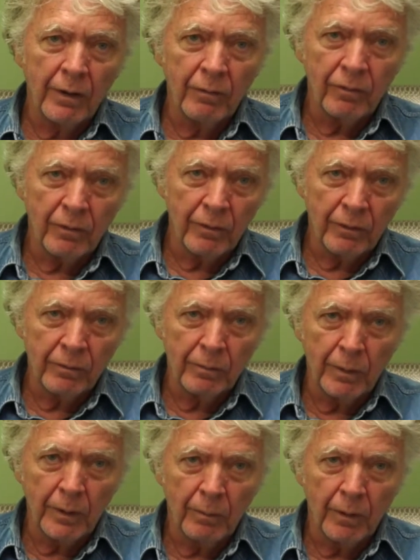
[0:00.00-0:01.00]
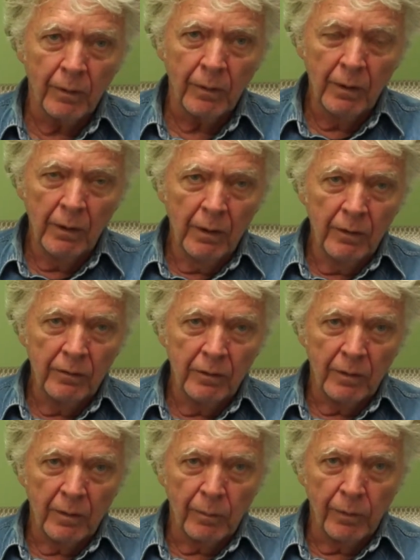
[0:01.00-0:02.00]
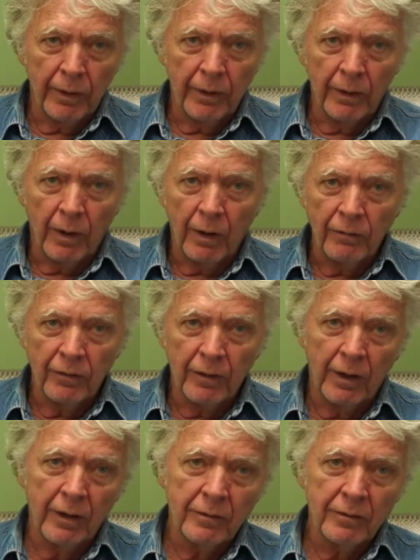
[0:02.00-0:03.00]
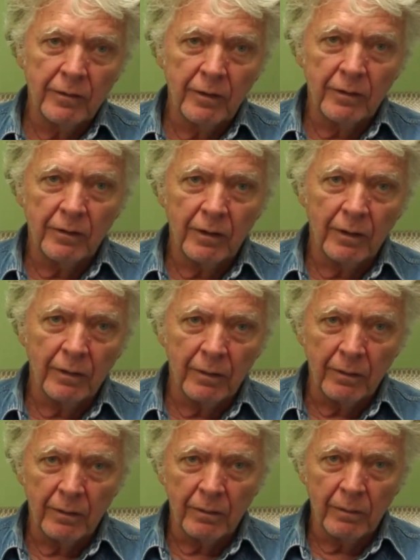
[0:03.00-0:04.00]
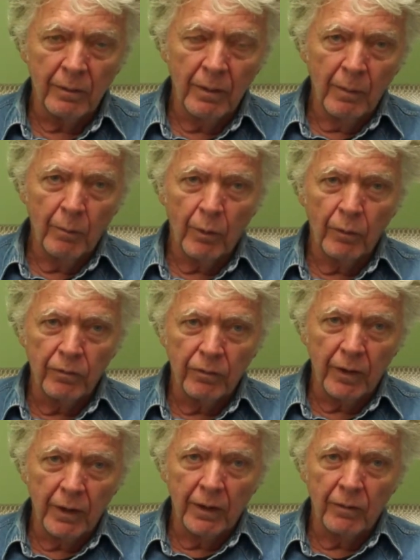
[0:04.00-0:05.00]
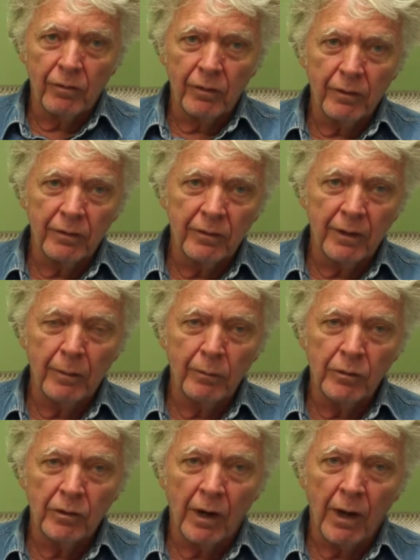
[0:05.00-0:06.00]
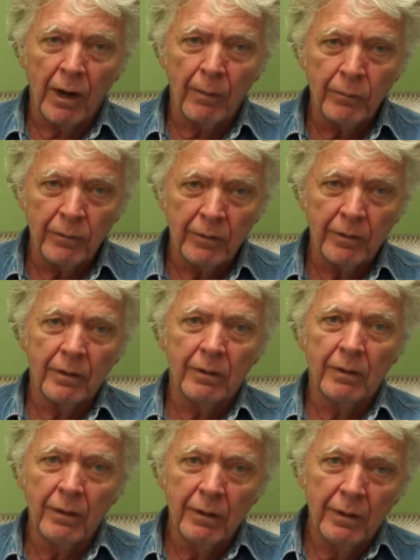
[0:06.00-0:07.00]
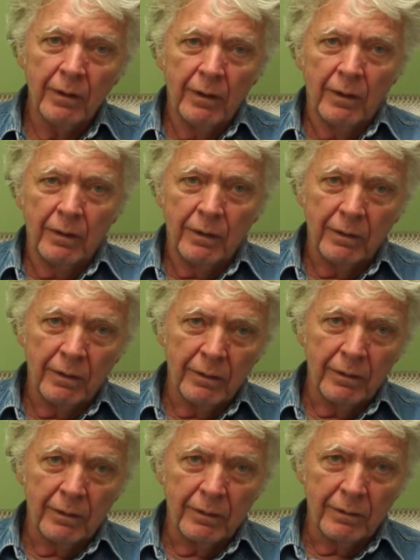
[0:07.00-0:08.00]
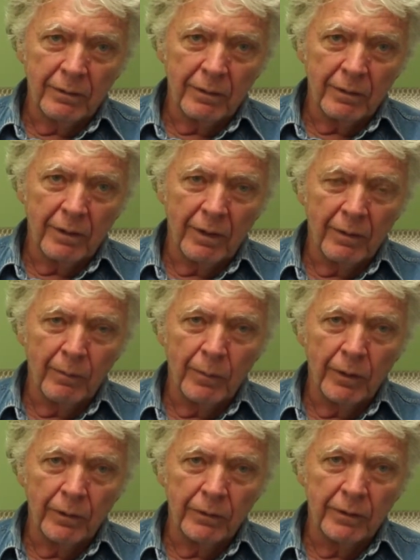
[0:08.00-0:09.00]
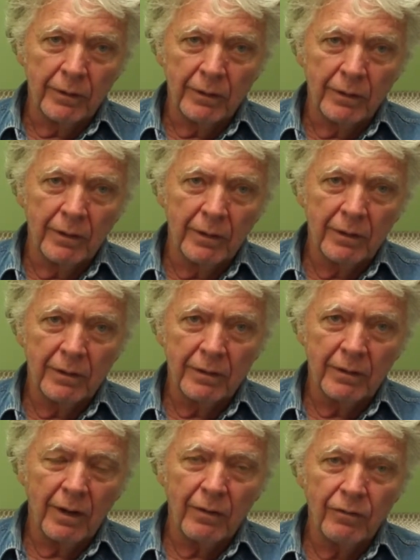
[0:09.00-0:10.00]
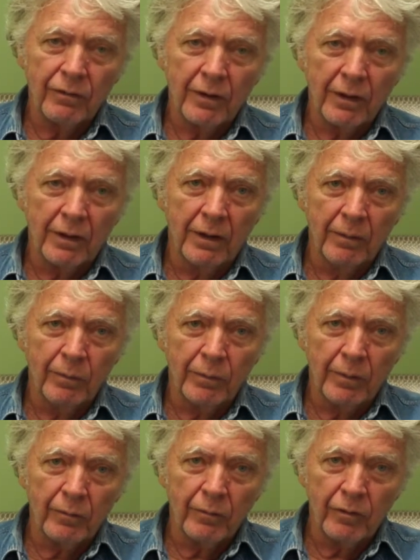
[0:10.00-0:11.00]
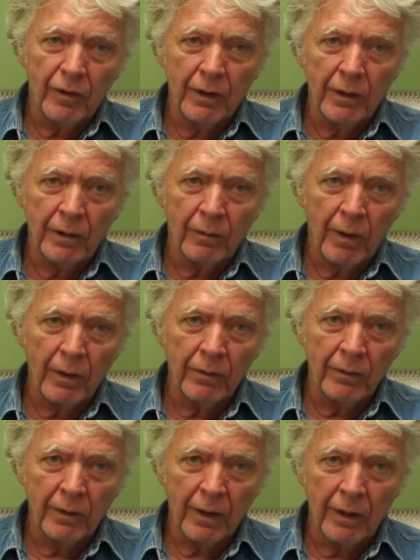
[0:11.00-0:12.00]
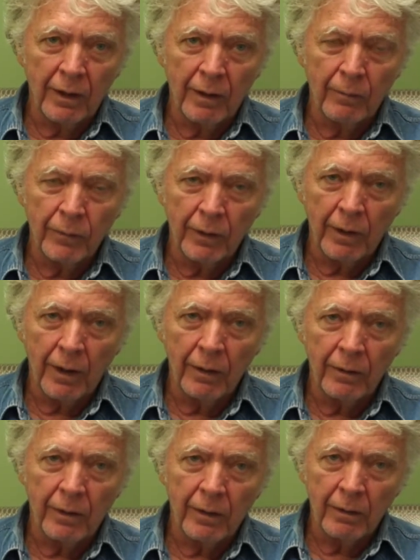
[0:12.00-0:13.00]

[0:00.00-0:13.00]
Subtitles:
for those people, so they're played off against each other. They're both fighting for the same jobs, and there's a kind of built-in stuff that keeps them fighting rather than getting them together.